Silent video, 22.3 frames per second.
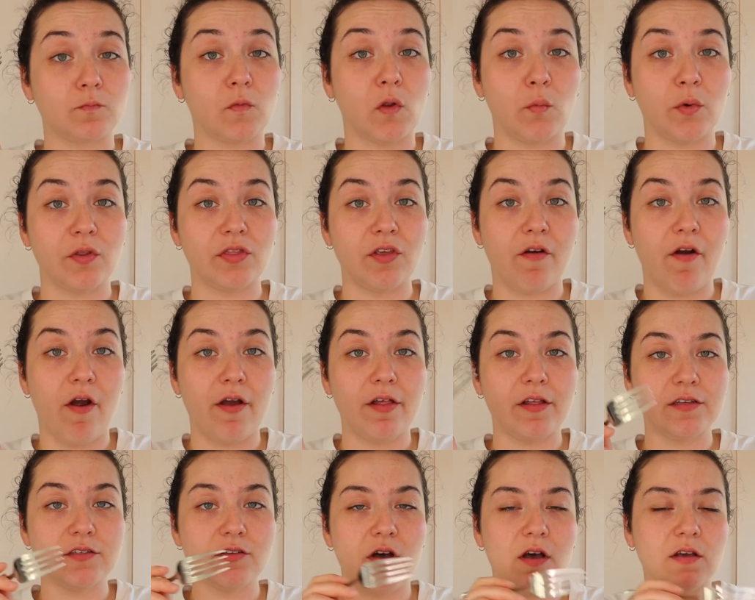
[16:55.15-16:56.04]
With the
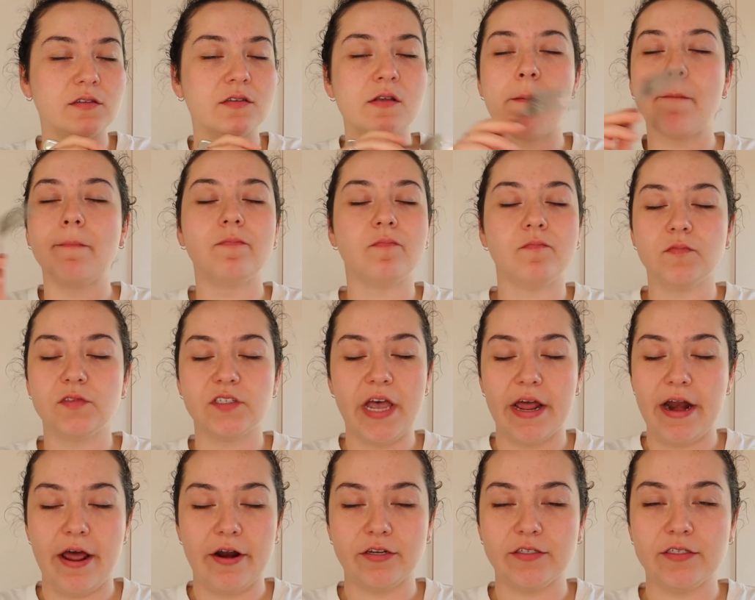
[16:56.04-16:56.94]
garlic sauce,
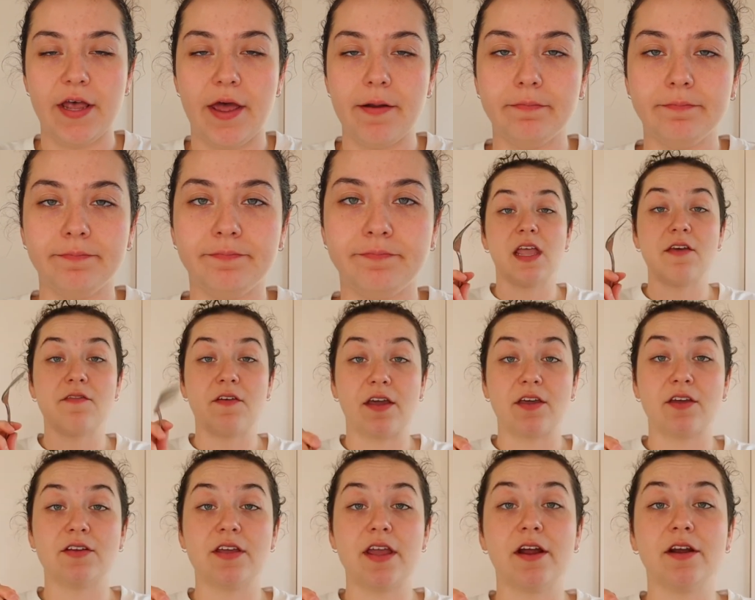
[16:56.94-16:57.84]
10 out of 10. If I
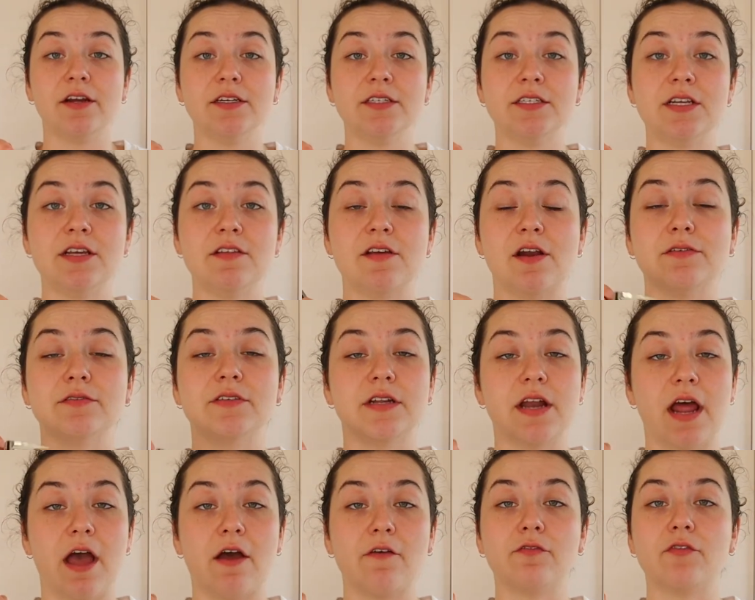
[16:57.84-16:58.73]
could guarantee that I was
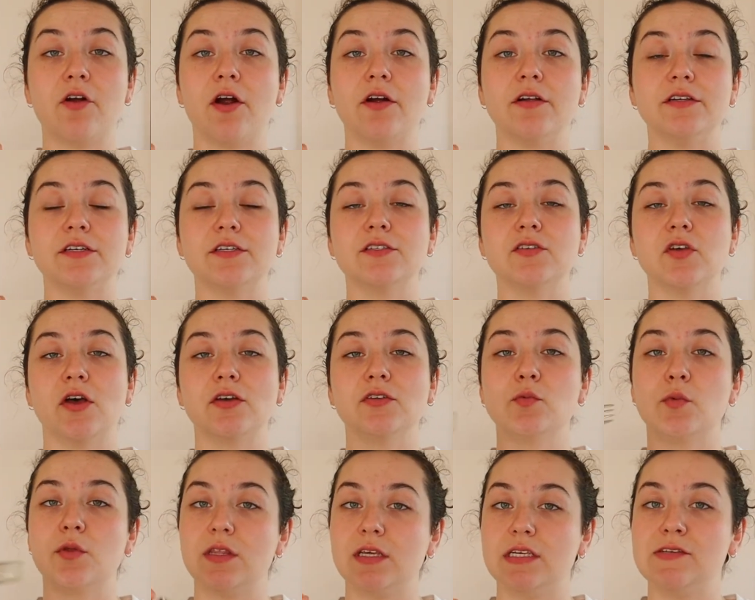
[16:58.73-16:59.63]
gonna have garlic sauce
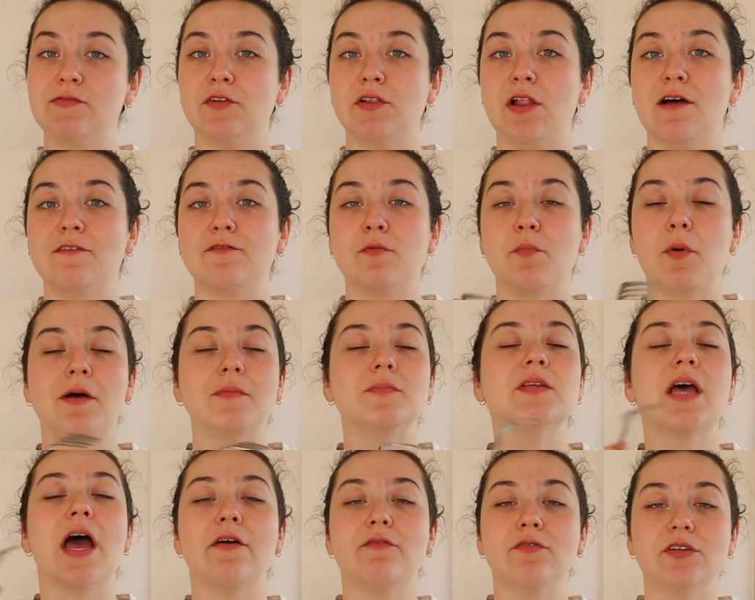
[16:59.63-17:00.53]
with these falafel
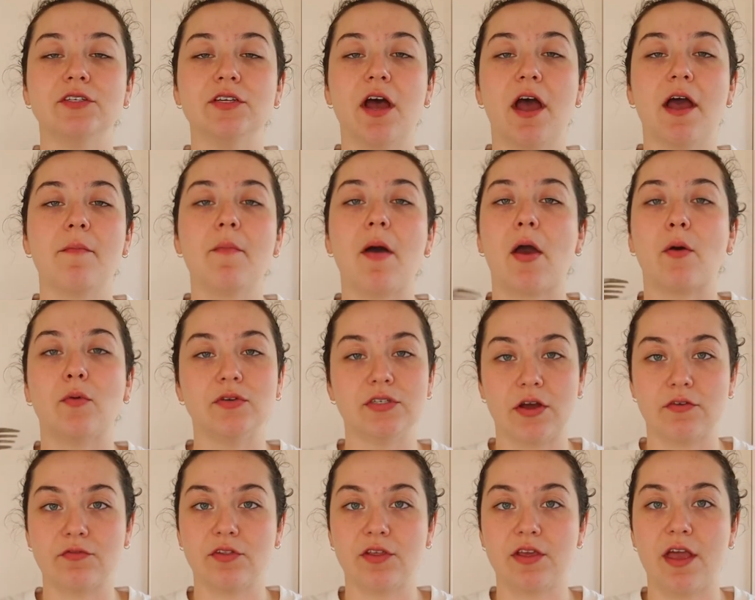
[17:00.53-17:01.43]
pops every time, I would
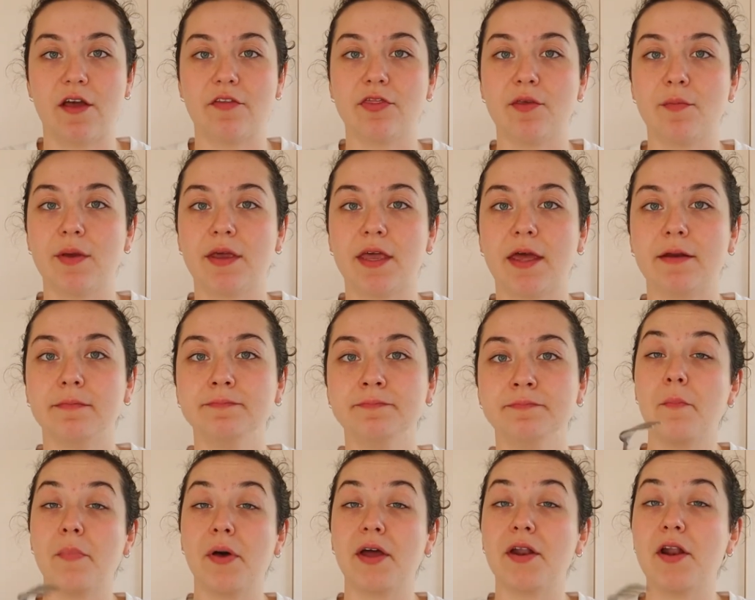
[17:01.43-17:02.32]
definitely get them again.
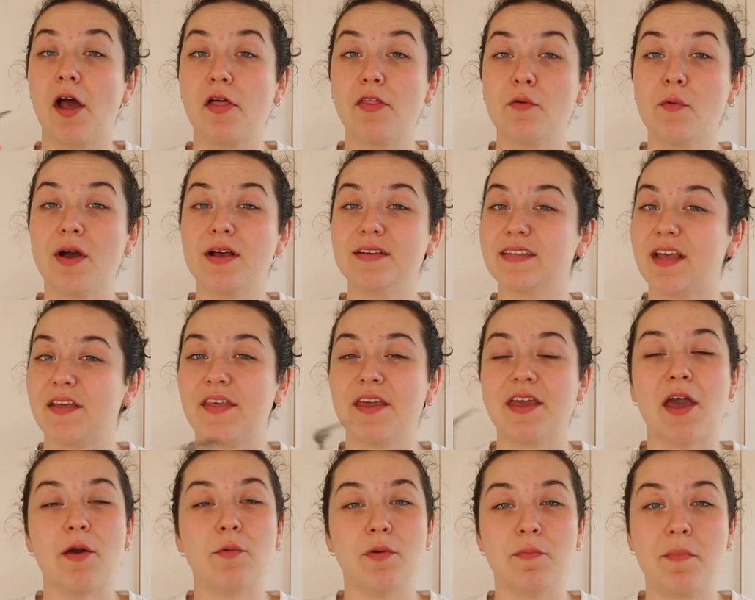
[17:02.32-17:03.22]
But otherwise, I
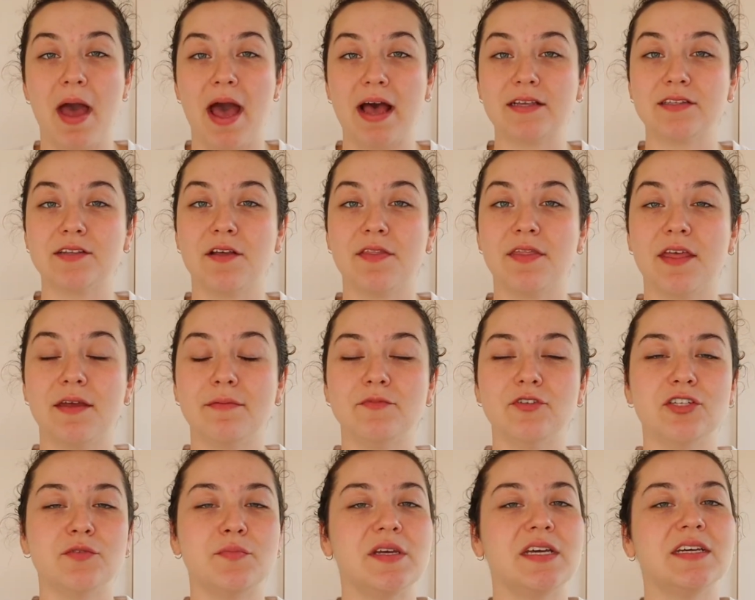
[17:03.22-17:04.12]
think I would pass on them
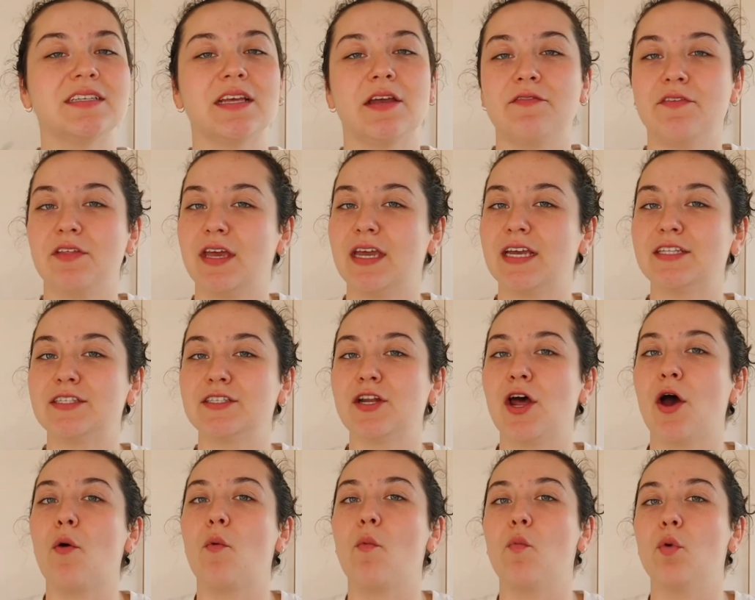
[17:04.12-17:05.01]
just because I feel like it's not